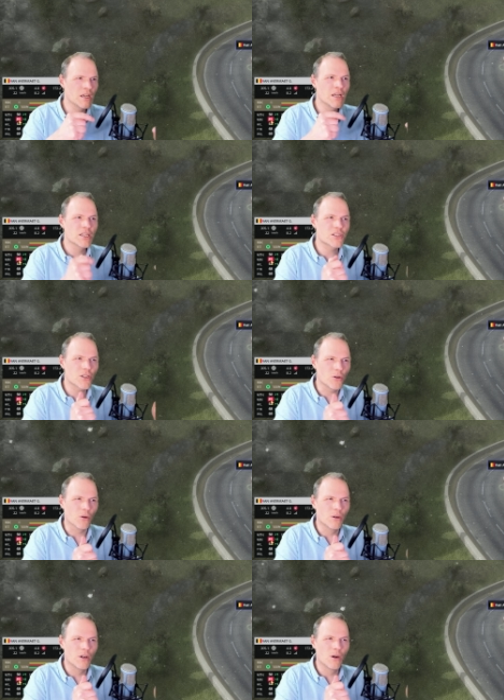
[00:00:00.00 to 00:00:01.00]
So,
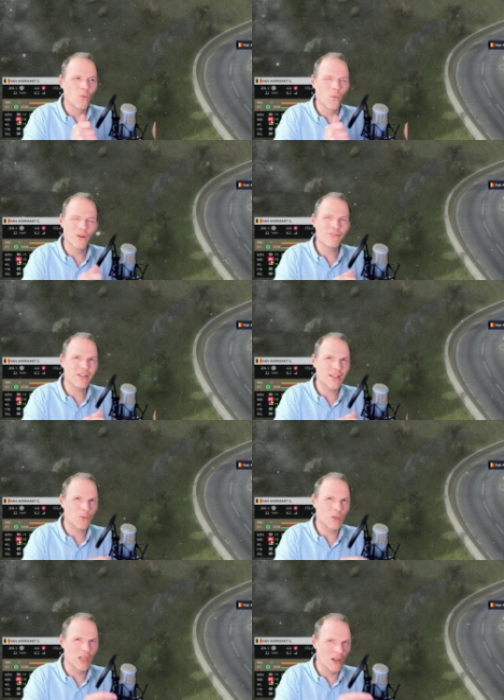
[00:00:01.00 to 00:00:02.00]
one thing that
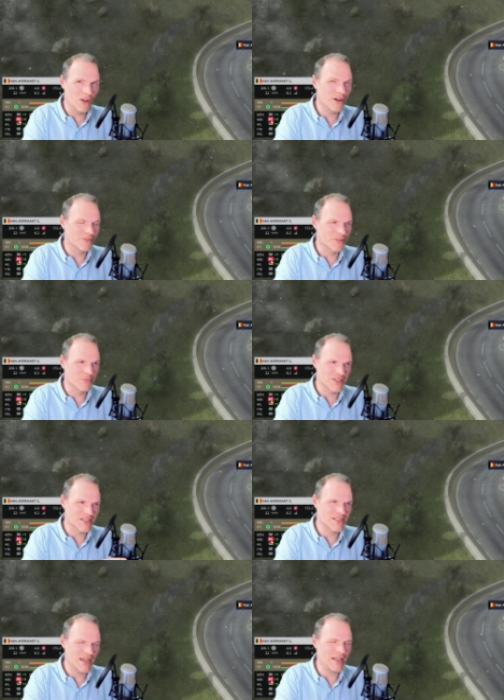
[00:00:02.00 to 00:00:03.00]
we learned from this
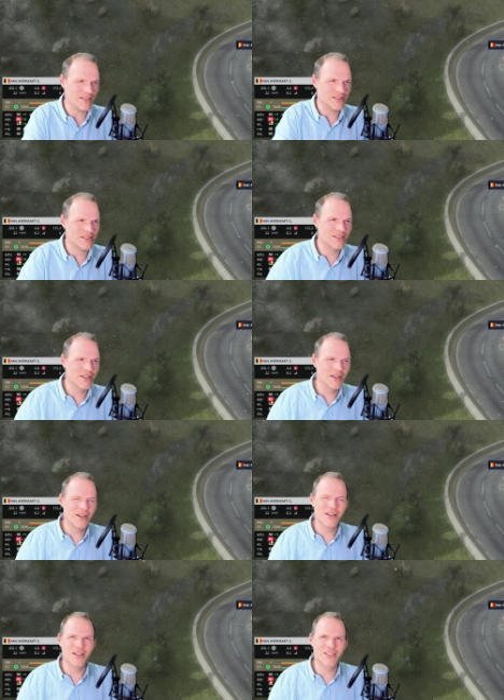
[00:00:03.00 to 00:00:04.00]
test
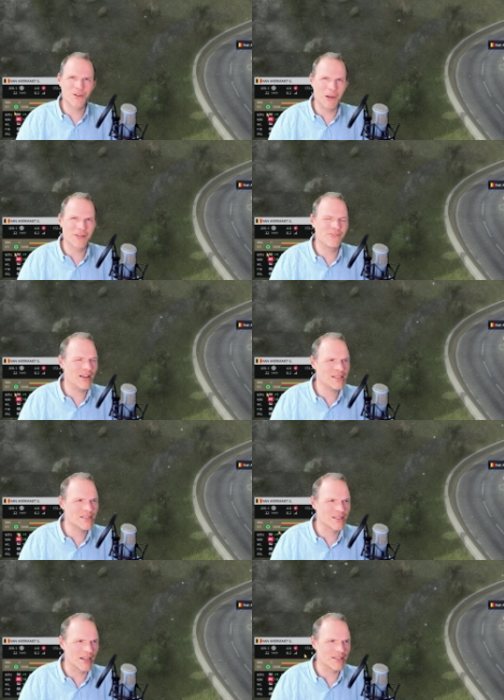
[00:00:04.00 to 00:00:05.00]
is quite
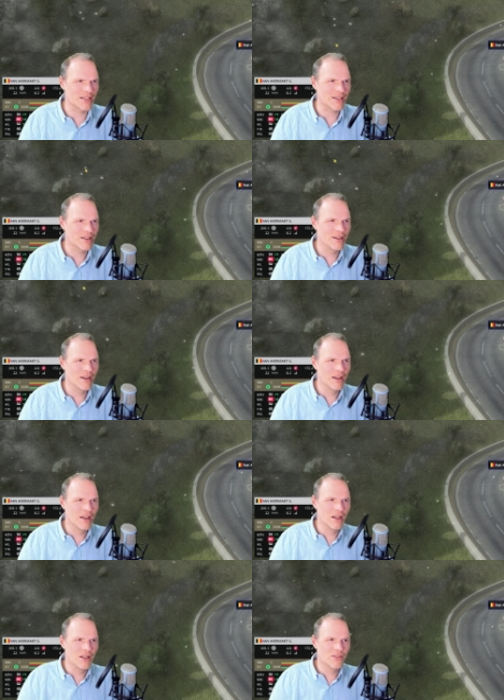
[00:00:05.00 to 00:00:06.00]
fascinating.
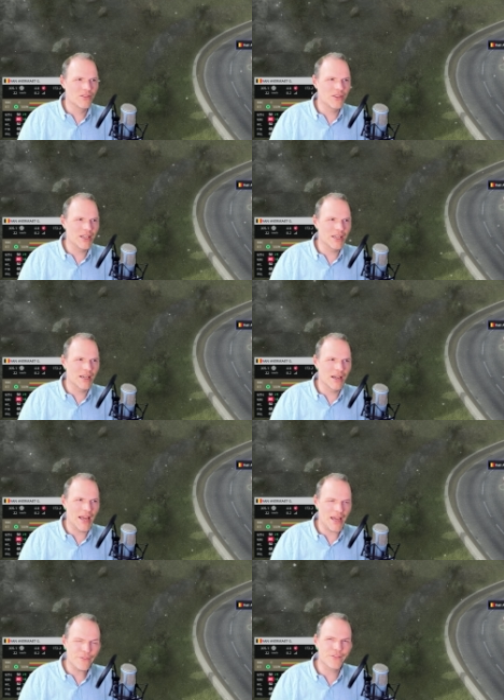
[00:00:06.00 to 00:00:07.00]
The
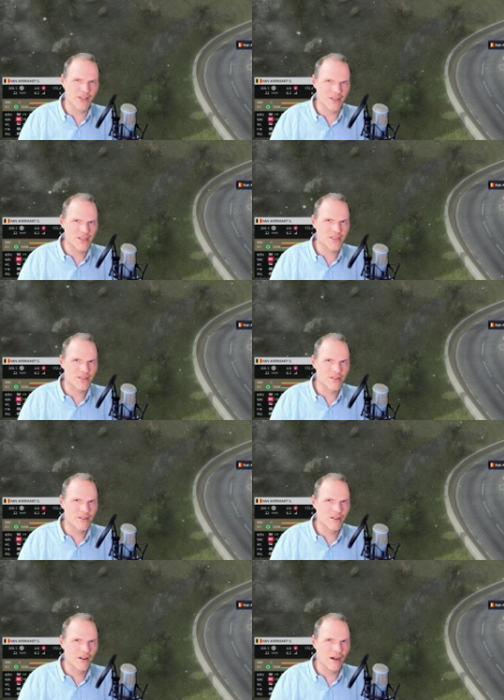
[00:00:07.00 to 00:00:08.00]
efforts
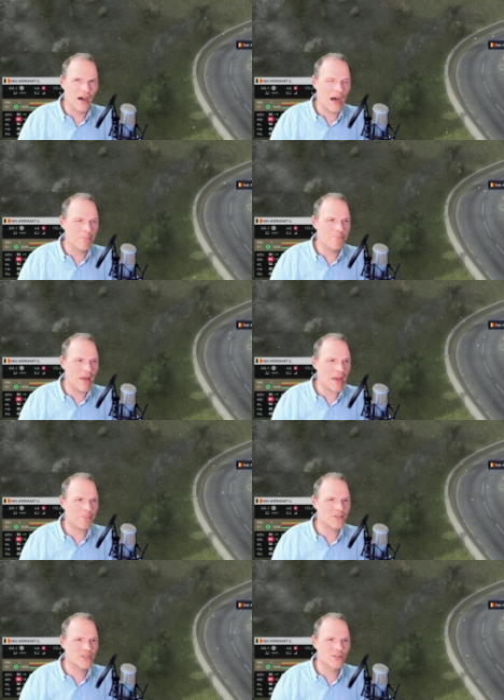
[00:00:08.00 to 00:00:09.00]
are
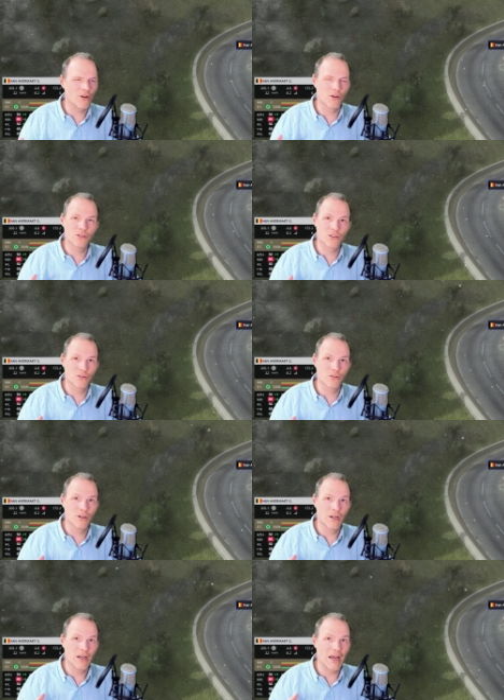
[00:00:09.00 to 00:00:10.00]
mapped onto
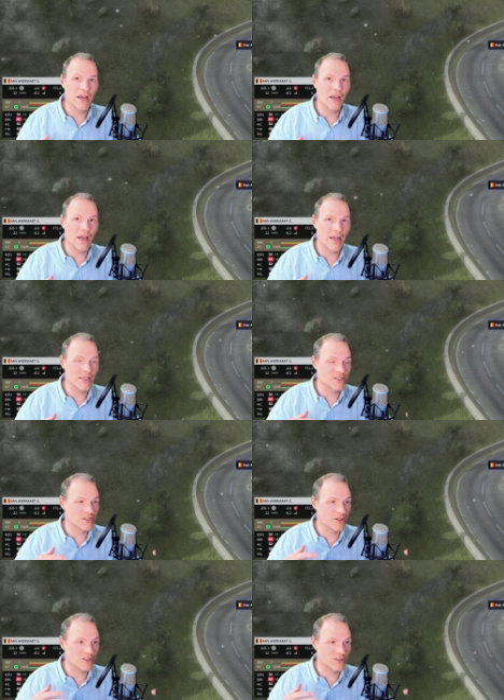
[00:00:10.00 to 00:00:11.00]
a
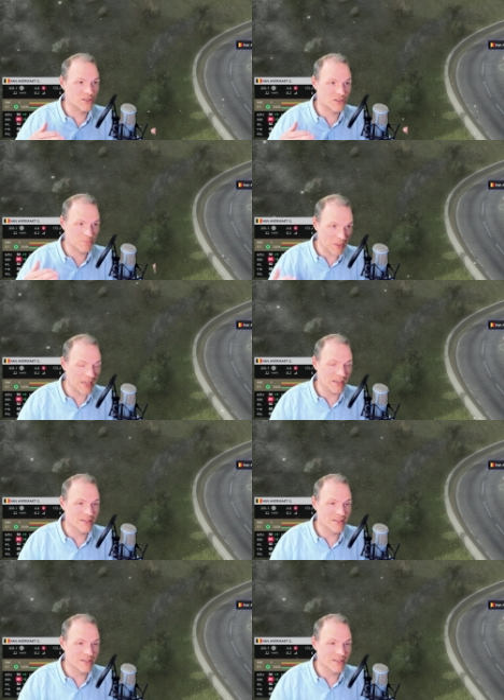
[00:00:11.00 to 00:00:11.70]
certain speed